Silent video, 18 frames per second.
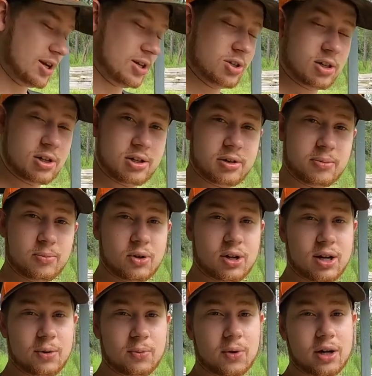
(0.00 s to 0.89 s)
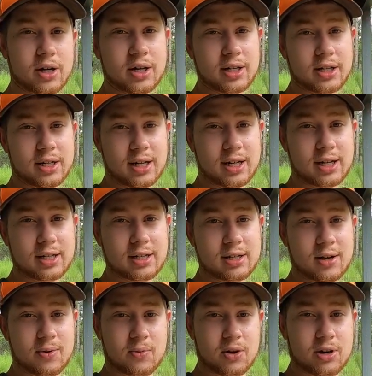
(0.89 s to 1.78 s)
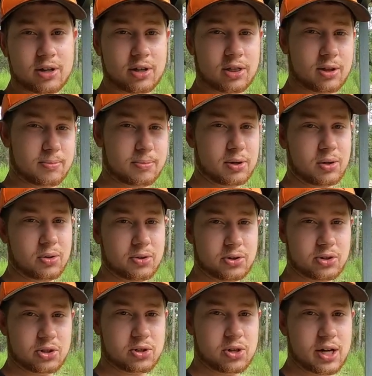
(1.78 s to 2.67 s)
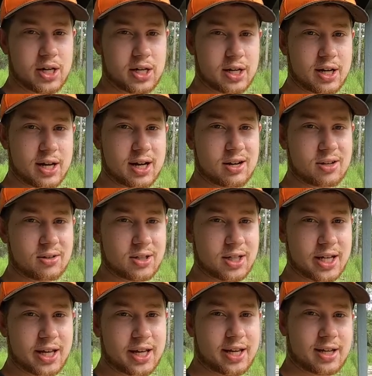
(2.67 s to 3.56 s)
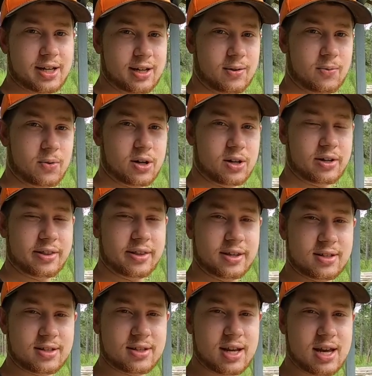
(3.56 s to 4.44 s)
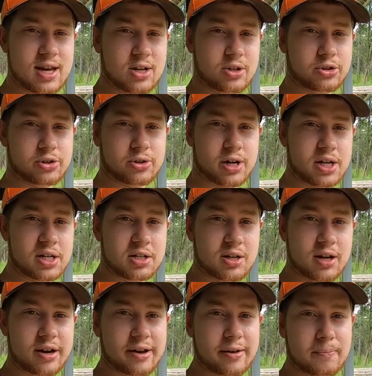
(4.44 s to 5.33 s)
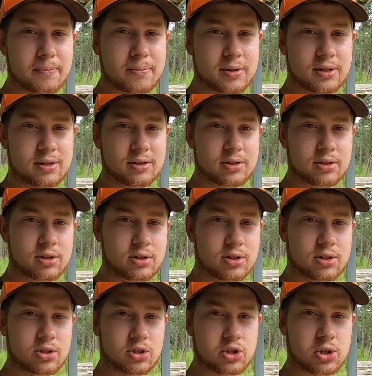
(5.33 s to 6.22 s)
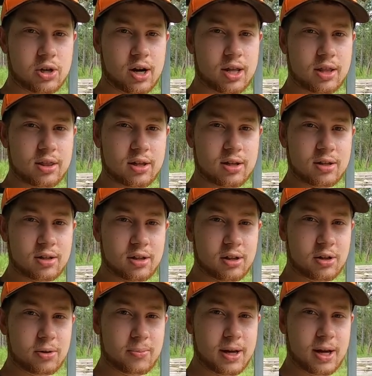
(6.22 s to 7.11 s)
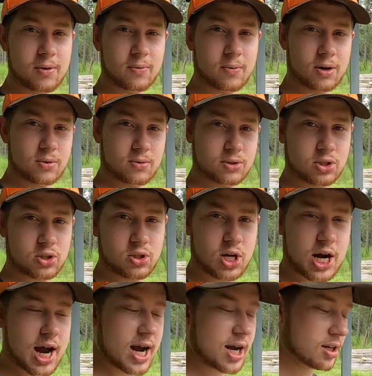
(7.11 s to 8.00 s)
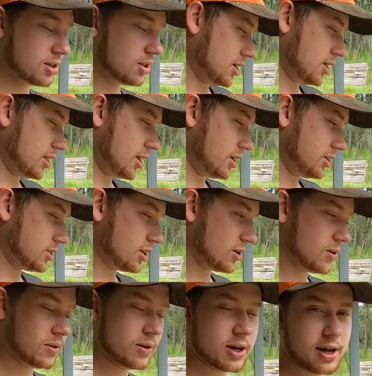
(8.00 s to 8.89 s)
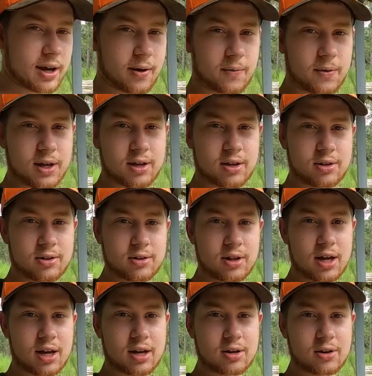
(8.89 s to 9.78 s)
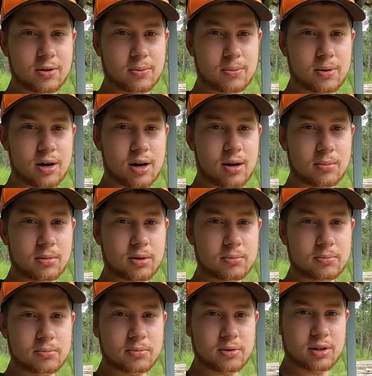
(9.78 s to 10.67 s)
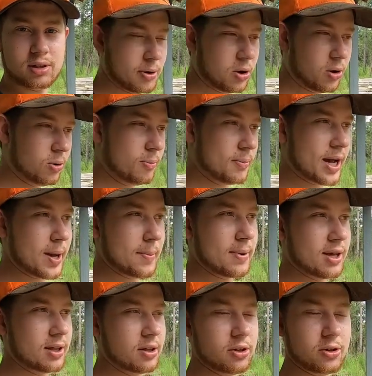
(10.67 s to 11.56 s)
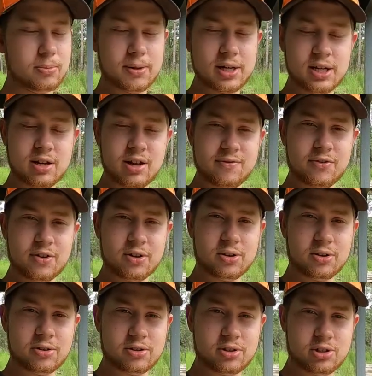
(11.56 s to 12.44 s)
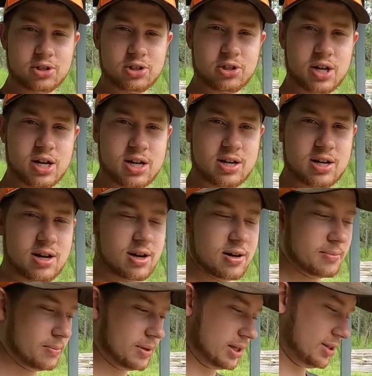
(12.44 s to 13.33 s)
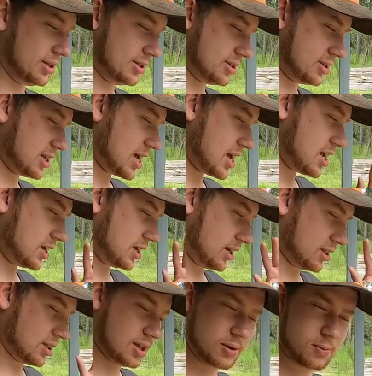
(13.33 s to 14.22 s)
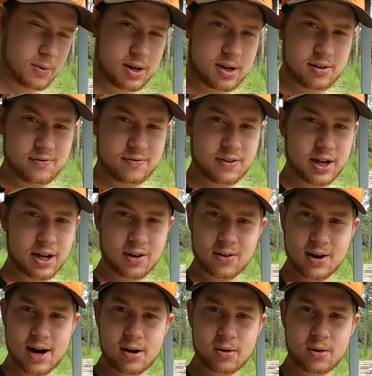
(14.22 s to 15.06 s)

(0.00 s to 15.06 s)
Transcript: I told him what I wanted done. I wanted the pole straightened out and I wanted the stake straightened up and strengthened a little bit where it was cracked. And they said, oh yeah, we can do that, no problem. The pole might be a little bit difficult to straighten up, but the stake I think we could figure